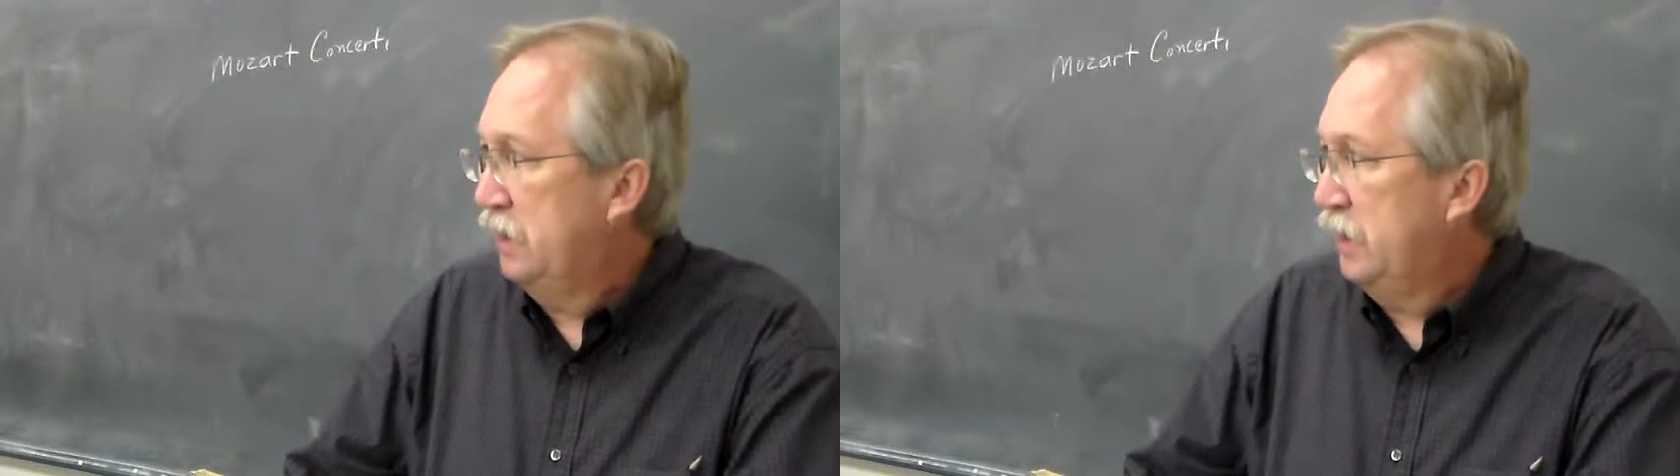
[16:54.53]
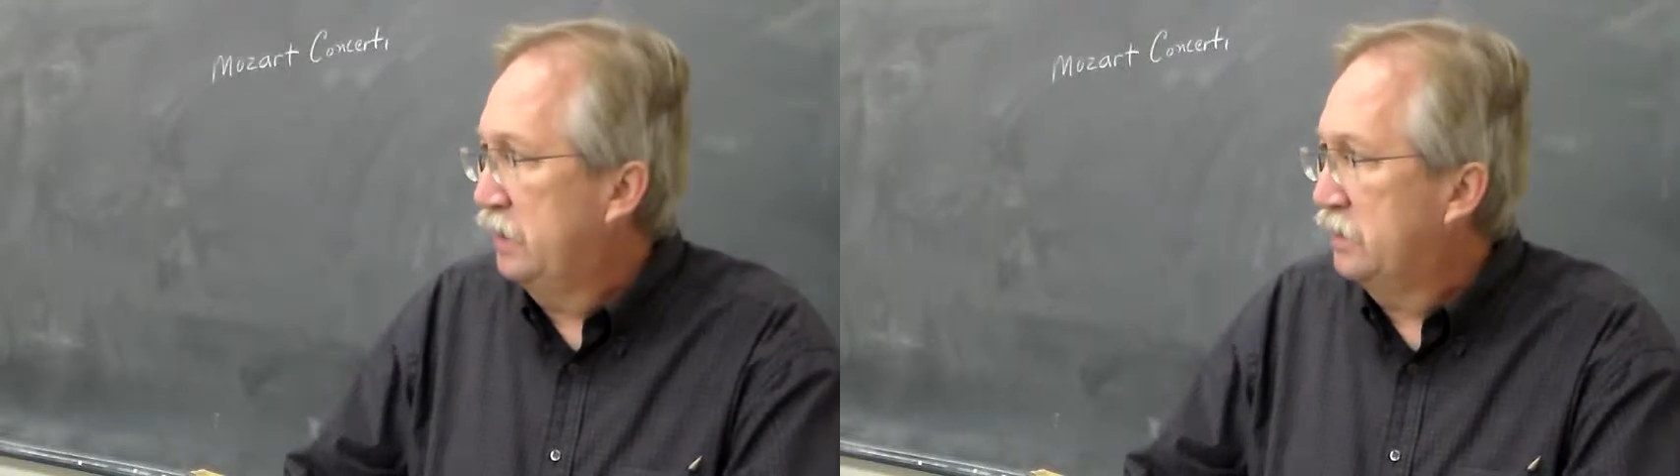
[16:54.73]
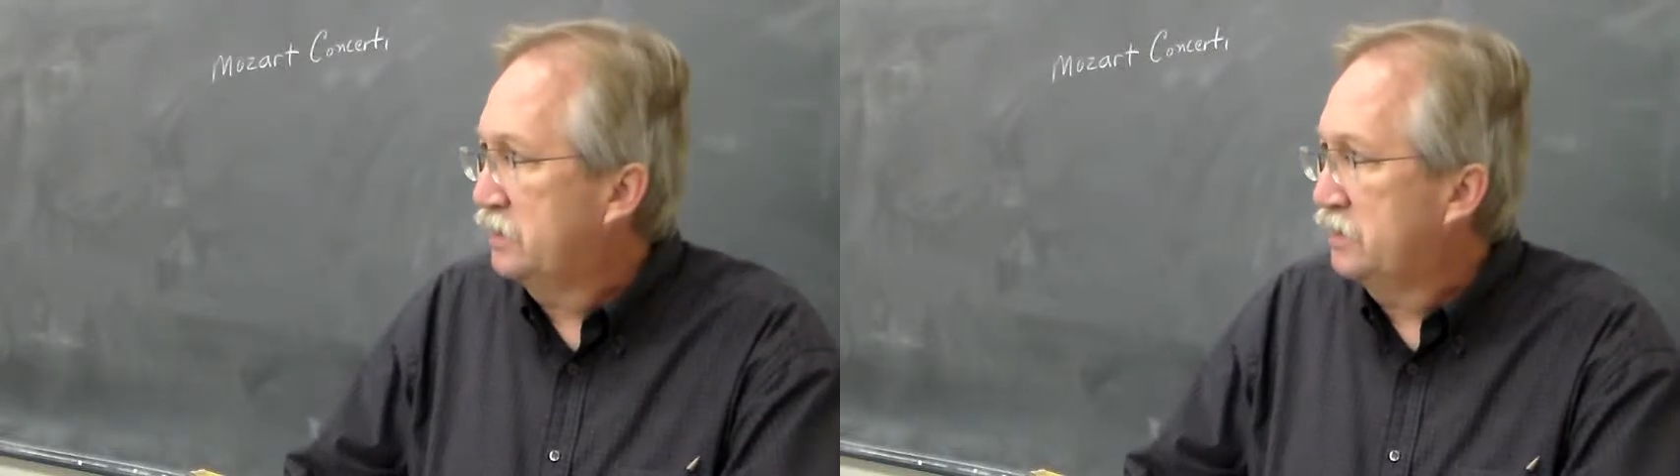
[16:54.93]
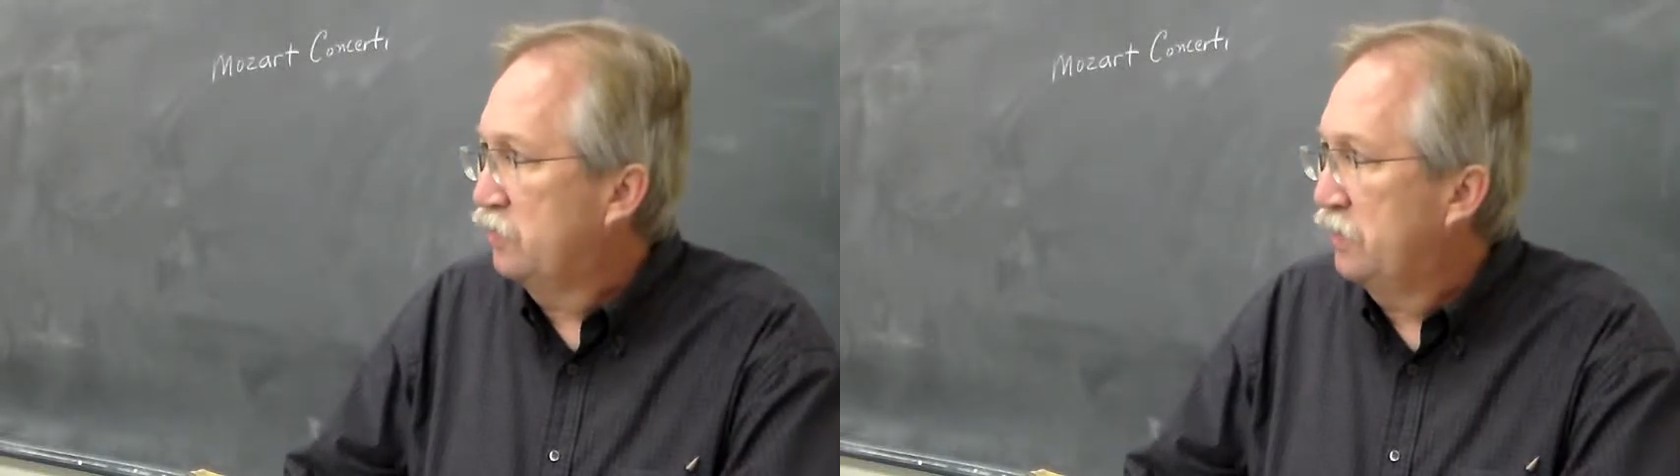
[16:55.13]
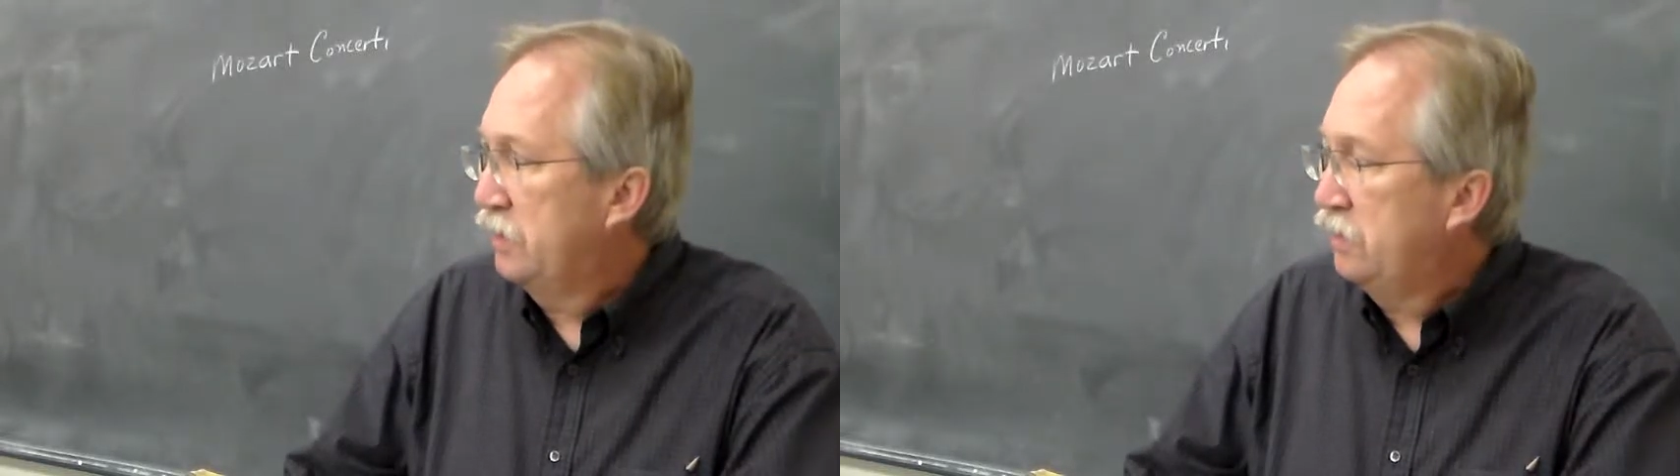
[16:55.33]
and
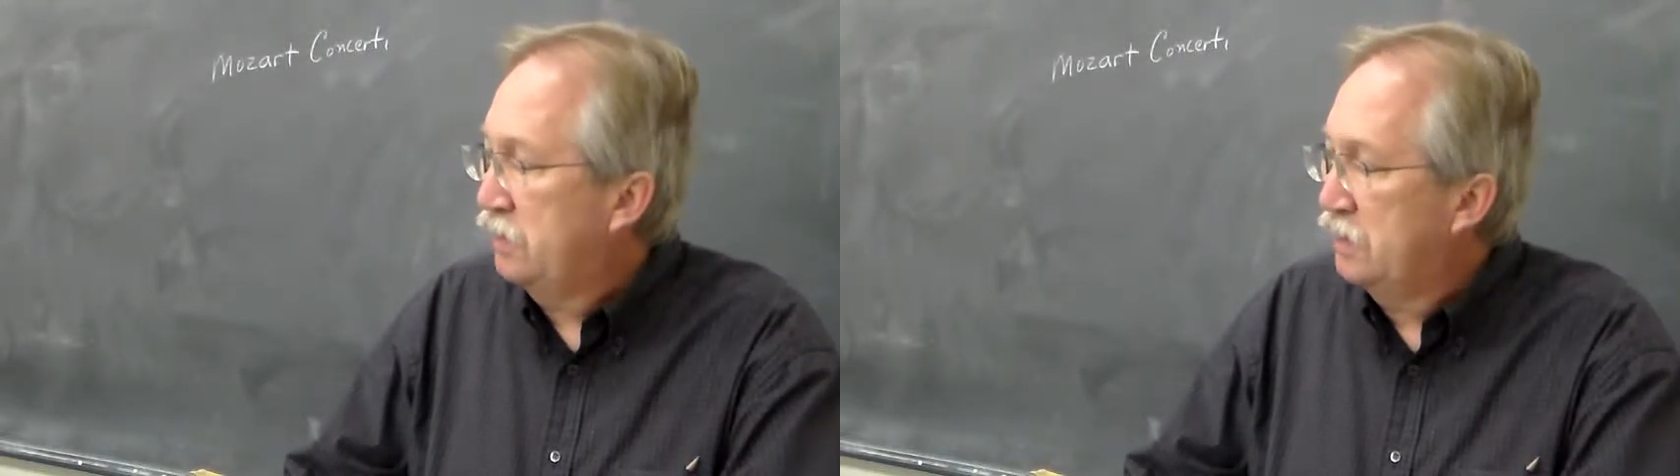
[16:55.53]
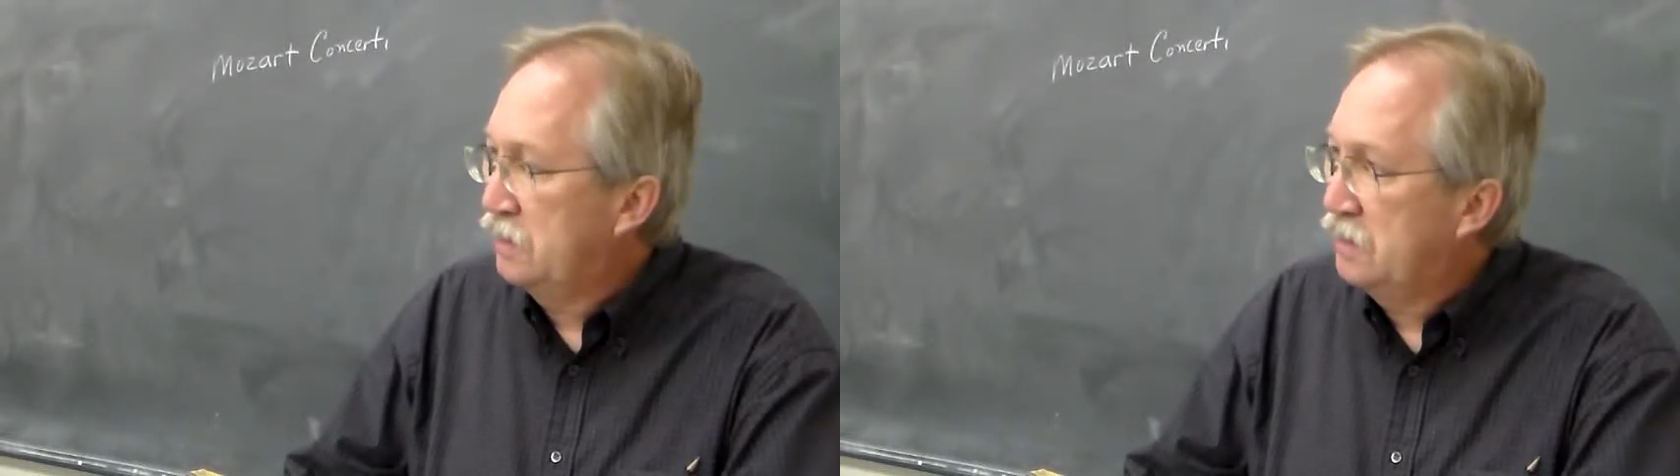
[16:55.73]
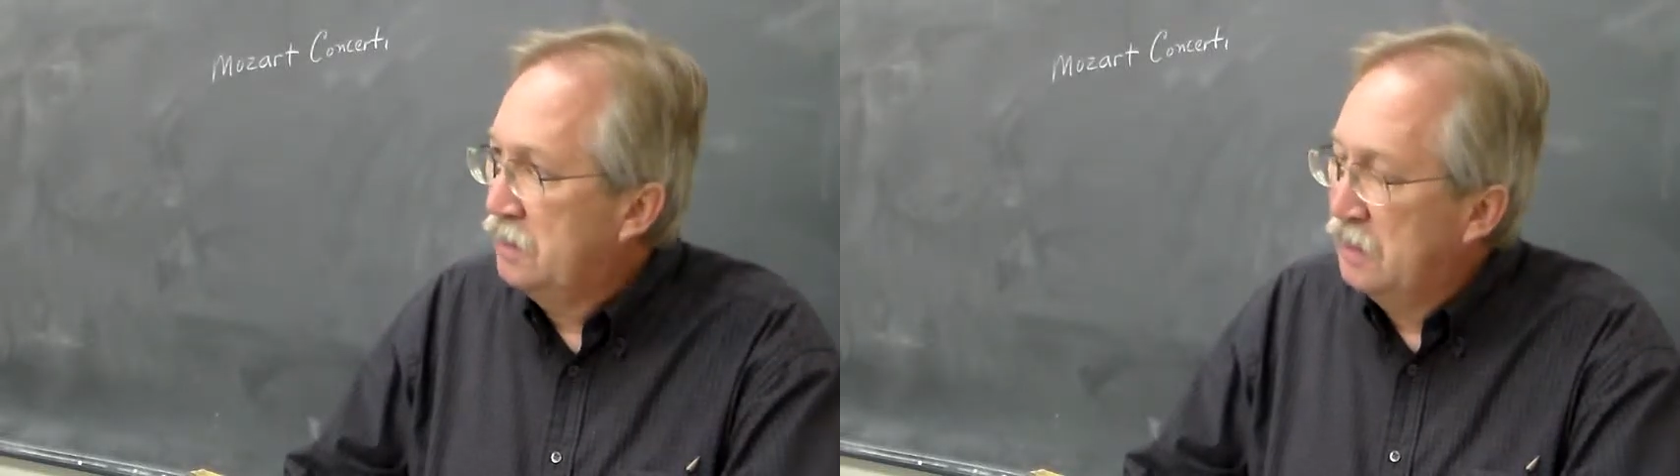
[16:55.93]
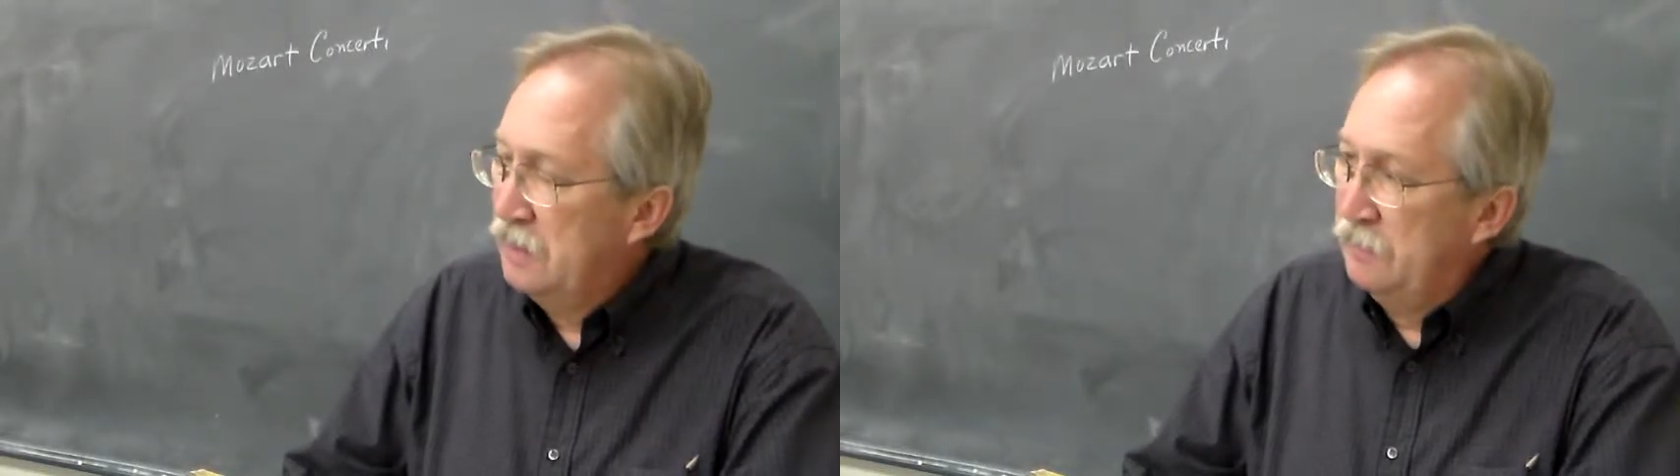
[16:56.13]
someone who could